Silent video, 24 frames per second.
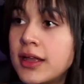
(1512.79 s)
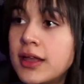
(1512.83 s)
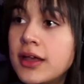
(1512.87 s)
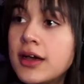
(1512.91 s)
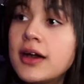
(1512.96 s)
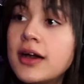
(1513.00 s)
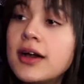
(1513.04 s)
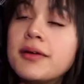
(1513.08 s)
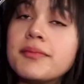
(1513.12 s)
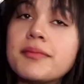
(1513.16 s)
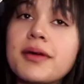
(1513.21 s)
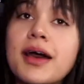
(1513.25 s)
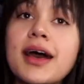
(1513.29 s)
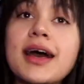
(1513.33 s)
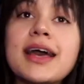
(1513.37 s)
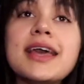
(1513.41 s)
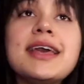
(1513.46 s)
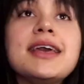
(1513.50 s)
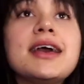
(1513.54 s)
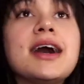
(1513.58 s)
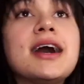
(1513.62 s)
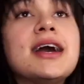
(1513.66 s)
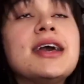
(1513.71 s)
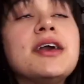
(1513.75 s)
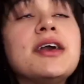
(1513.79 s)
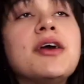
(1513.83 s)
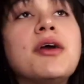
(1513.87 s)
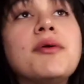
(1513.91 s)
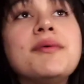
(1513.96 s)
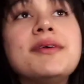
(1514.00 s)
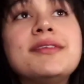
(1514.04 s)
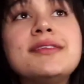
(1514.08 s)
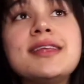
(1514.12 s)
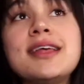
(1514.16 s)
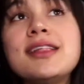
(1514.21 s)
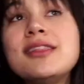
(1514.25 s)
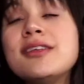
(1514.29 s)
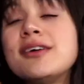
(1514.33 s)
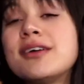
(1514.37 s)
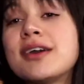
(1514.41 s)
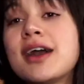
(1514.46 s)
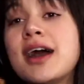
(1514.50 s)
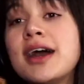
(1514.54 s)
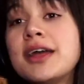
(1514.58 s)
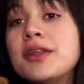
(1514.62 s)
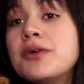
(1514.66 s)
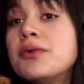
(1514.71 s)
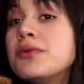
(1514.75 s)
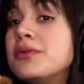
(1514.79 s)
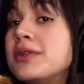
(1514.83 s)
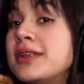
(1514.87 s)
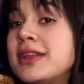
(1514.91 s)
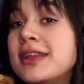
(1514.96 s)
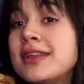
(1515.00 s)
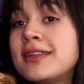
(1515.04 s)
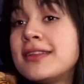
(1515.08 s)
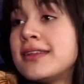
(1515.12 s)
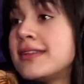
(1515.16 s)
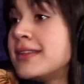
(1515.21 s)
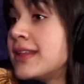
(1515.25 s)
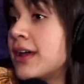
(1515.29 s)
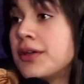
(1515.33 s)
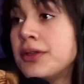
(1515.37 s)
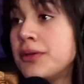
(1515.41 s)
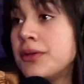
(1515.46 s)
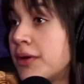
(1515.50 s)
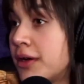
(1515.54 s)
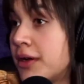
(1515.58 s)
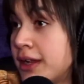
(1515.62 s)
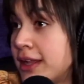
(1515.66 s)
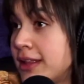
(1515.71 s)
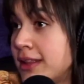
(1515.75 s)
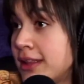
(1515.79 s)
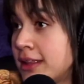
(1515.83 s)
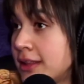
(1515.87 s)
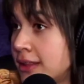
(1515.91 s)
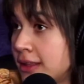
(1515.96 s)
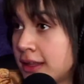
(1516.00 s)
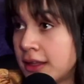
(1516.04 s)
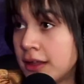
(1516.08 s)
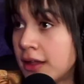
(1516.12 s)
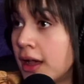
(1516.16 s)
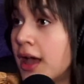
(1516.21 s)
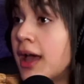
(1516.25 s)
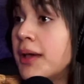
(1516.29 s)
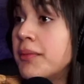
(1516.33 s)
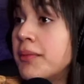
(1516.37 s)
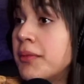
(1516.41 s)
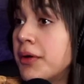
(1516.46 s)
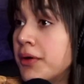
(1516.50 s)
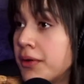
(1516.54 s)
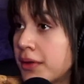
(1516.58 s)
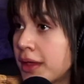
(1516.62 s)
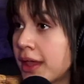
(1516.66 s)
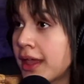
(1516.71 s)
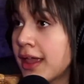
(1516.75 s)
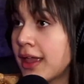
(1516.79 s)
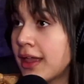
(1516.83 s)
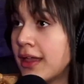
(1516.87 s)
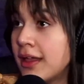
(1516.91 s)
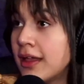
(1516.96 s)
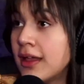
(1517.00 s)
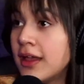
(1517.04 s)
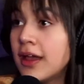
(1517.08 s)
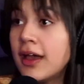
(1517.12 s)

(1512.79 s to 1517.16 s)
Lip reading: I always say, look, I don't need to sell you on anything. I'm okay.